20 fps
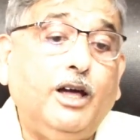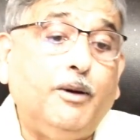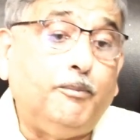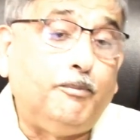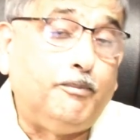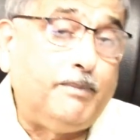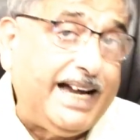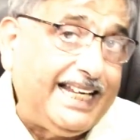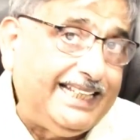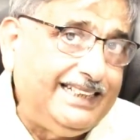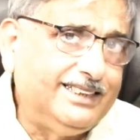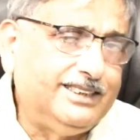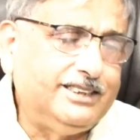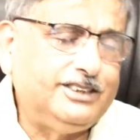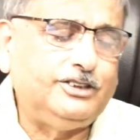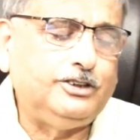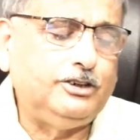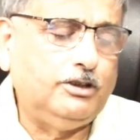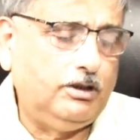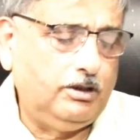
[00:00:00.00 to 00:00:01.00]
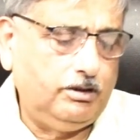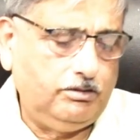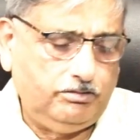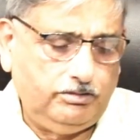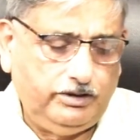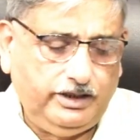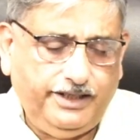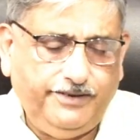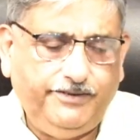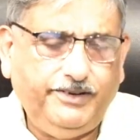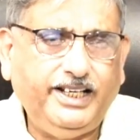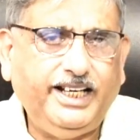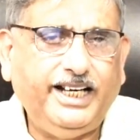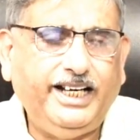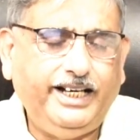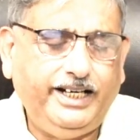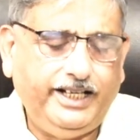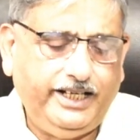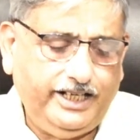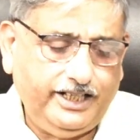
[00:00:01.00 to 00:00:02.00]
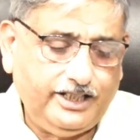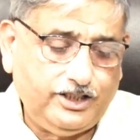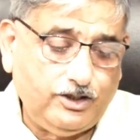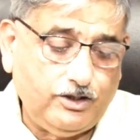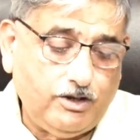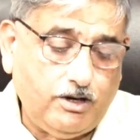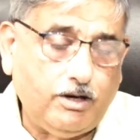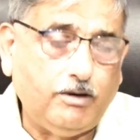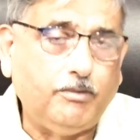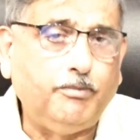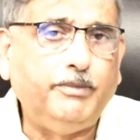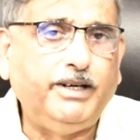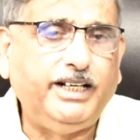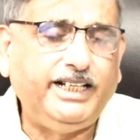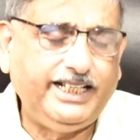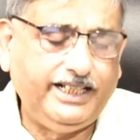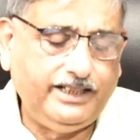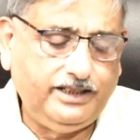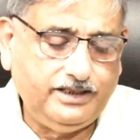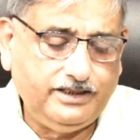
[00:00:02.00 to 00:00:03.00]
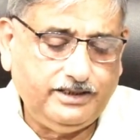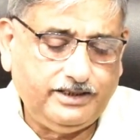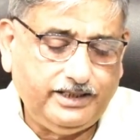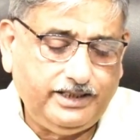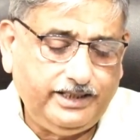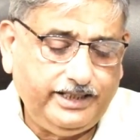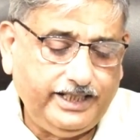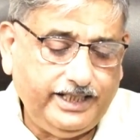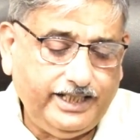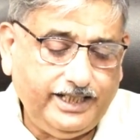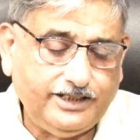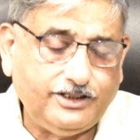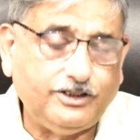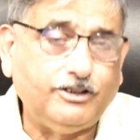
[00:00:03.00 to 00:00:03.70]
minus your living index, your maintenance index,